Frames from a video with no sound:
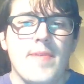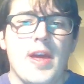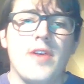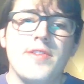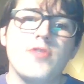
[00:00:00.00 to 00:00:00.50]

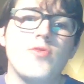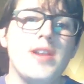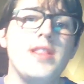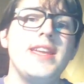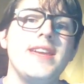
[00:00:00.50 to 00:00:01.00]
Although
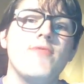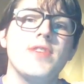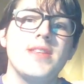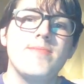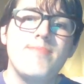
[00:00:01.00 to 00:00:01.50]
Quigley
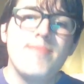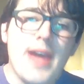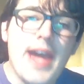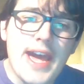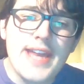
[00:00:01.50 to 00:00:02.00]
wasn't
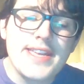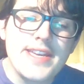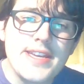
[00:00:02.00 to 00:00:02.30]
bad,